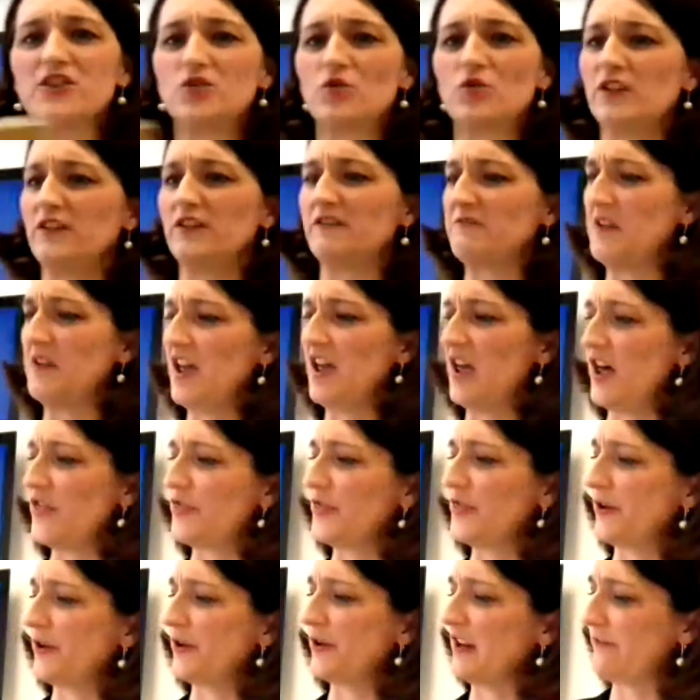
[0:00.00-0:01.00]
sort of
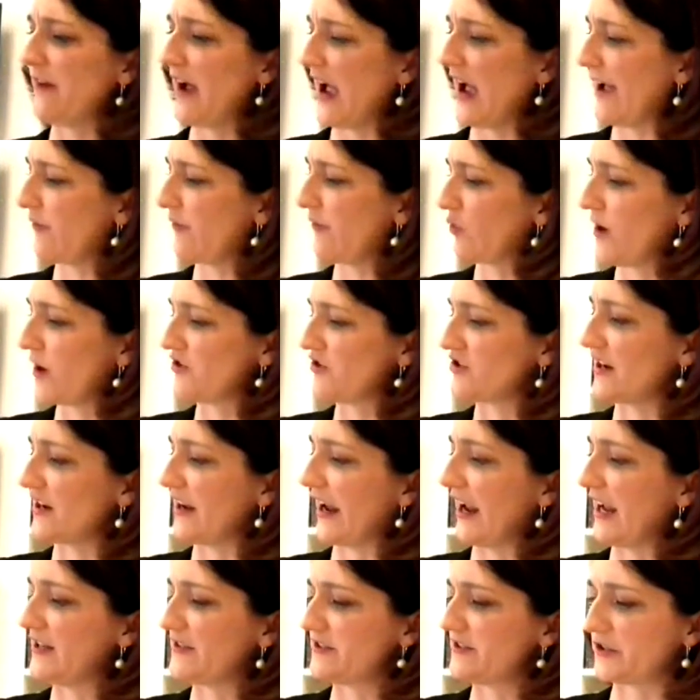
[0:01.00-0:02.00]
35 question and
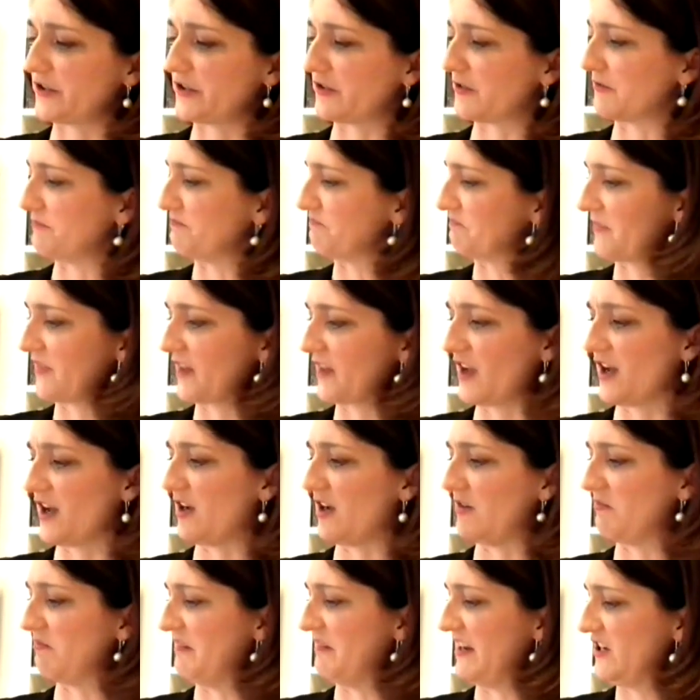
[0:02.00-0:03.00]
answer
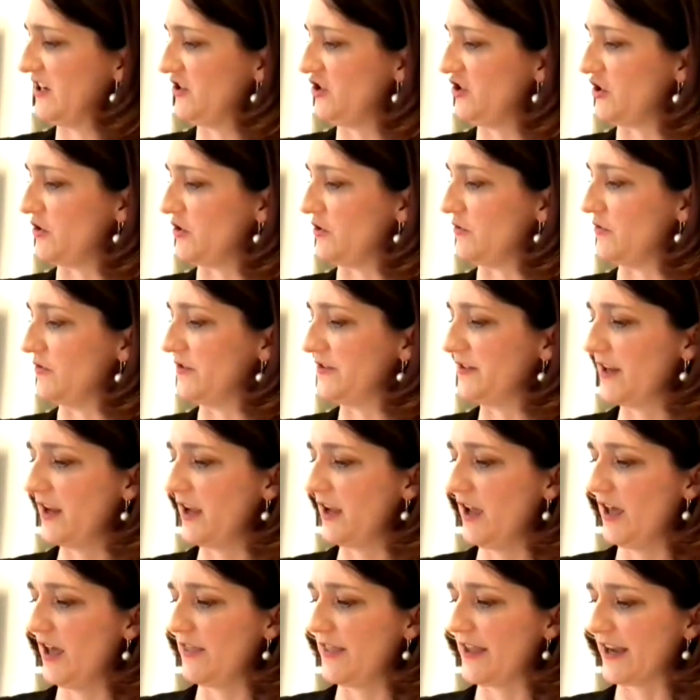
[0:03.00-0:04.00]
issues
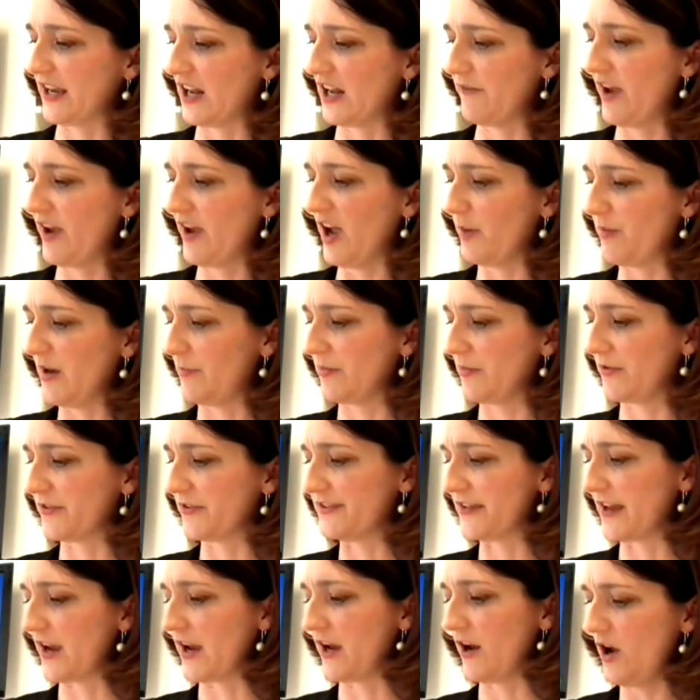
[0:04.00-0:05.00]
that kind of help people
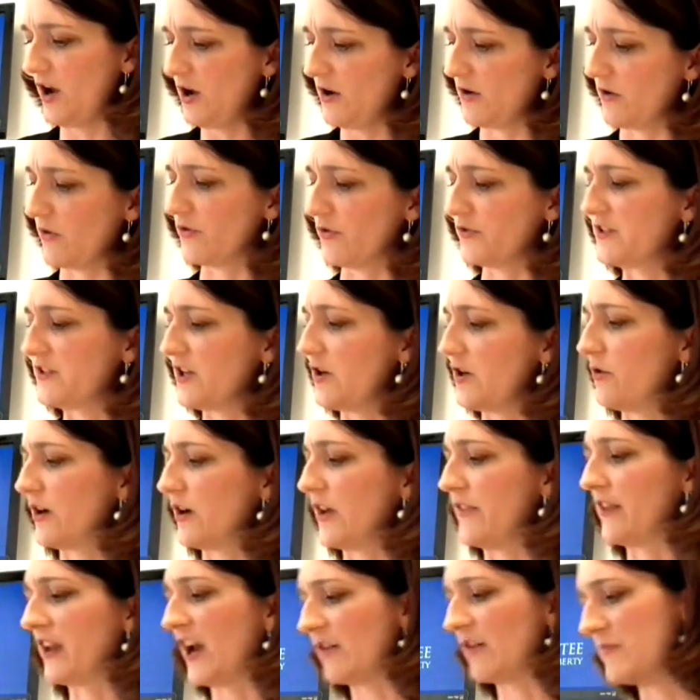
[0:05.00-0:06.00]
say, oh, so can
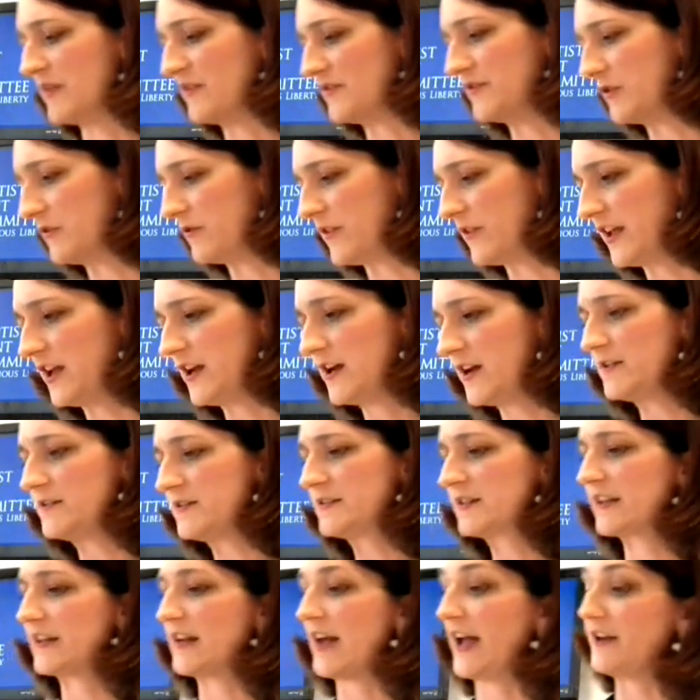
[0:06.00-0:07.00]
the government do this?
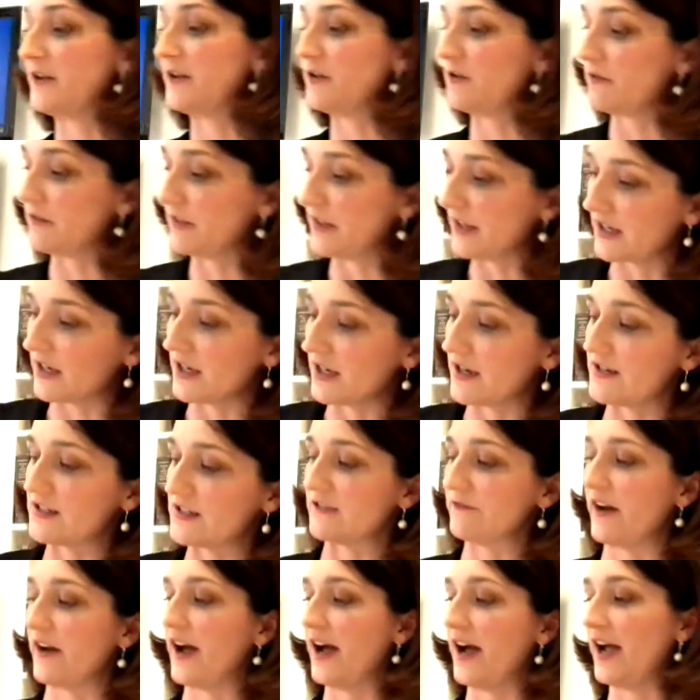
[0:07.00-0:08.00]
Can I do this? If
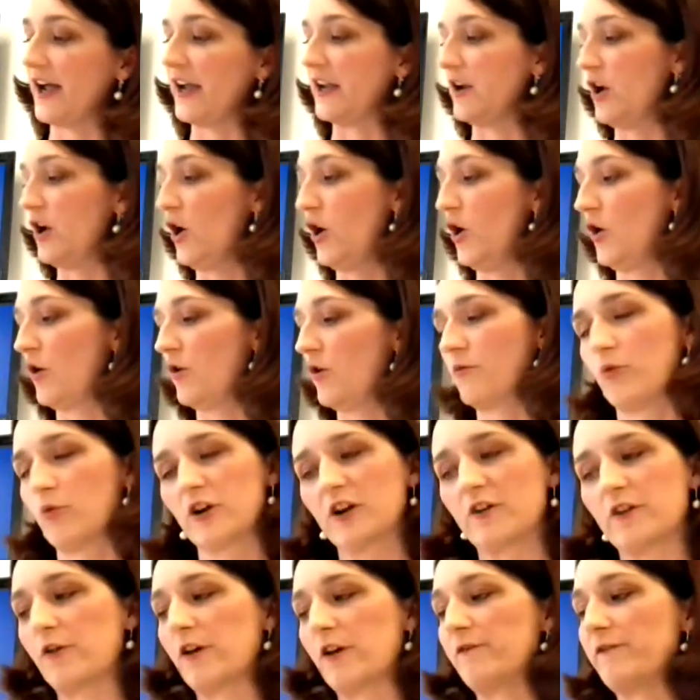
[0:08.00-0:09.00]
I work
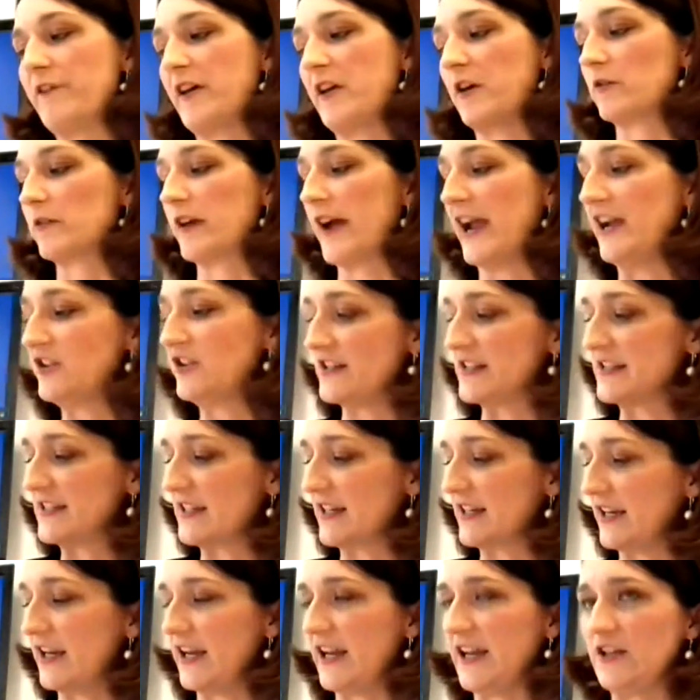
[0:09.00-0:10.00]
for a federal
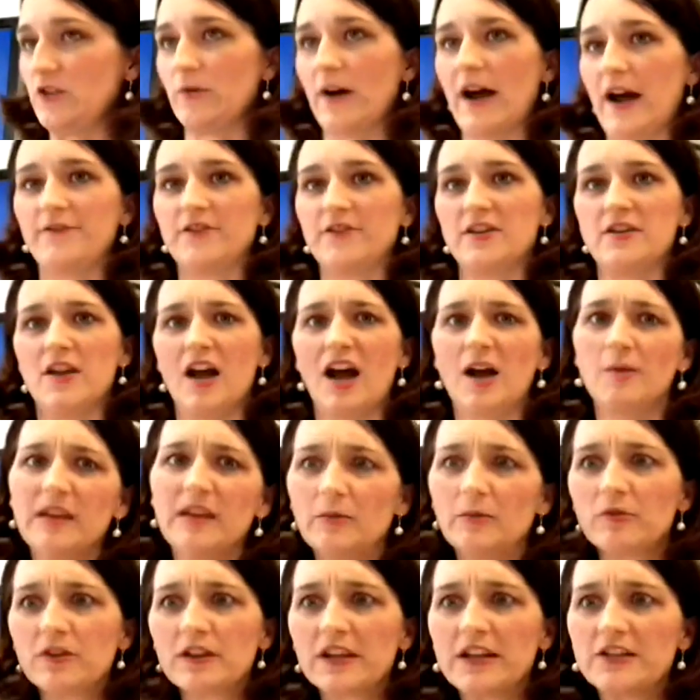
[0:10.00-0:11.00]
agency, do I have to not be
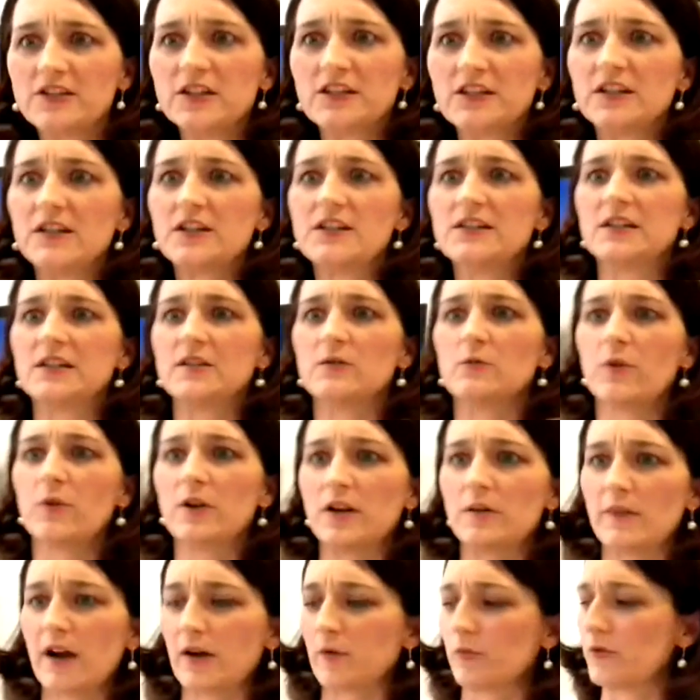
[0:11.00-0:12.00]
religious? And what are
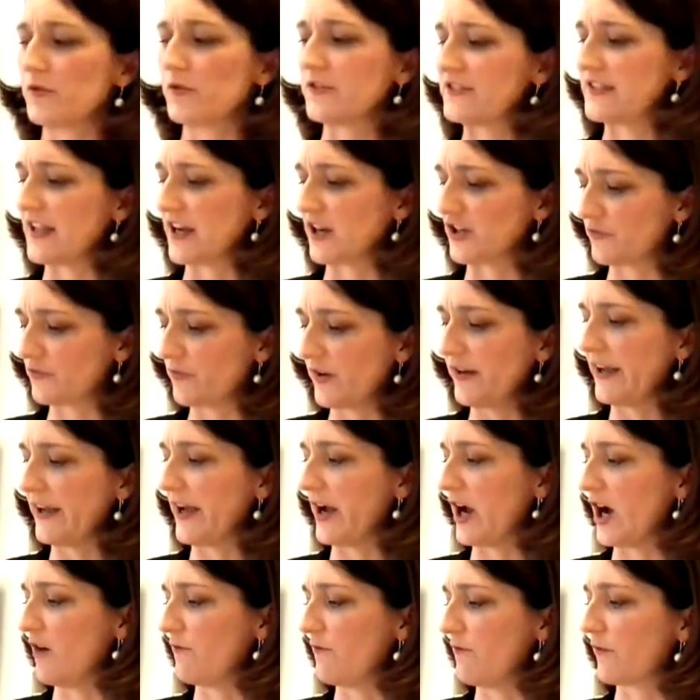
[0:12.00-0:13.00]
my rules there? It's very
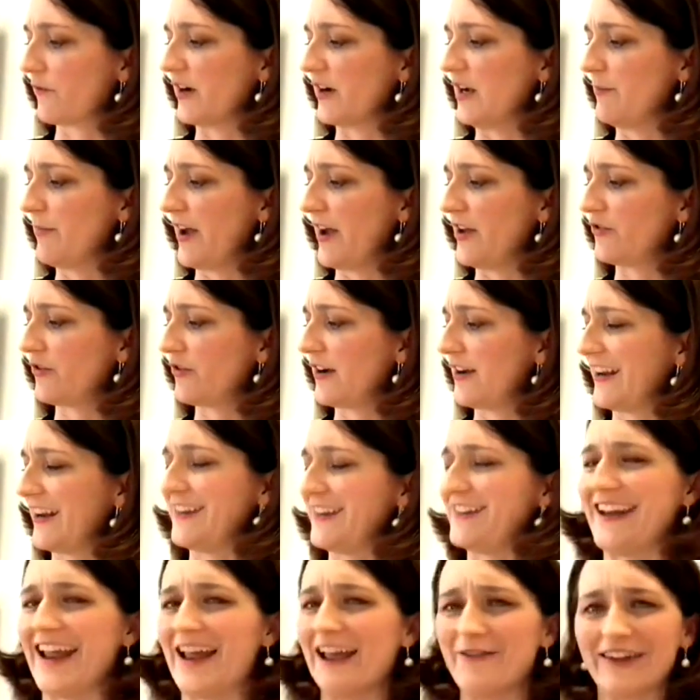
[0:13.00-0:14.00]
helpful for anybody trying to
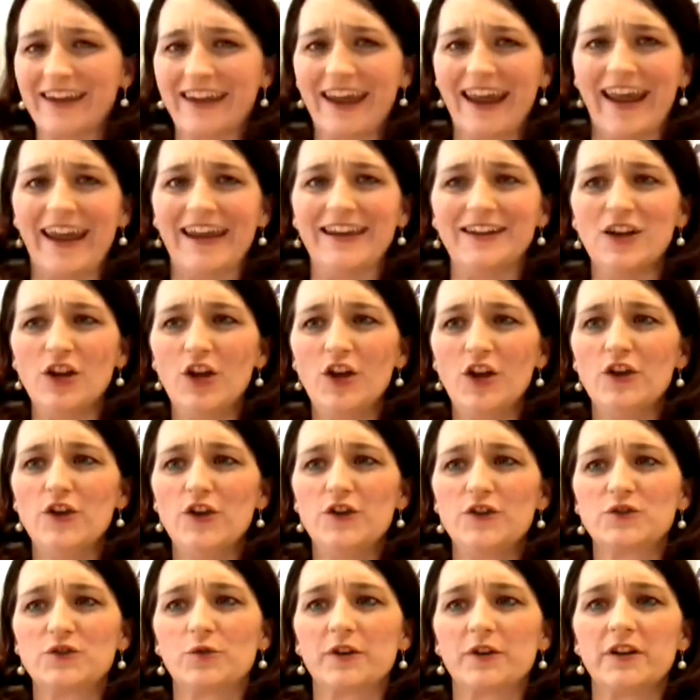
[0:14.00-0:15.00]
navigate
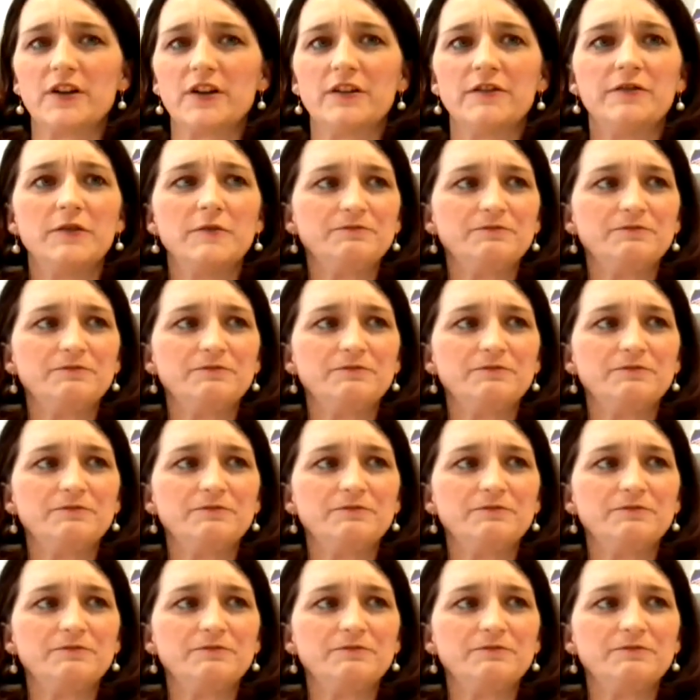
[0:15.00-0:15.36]
sort of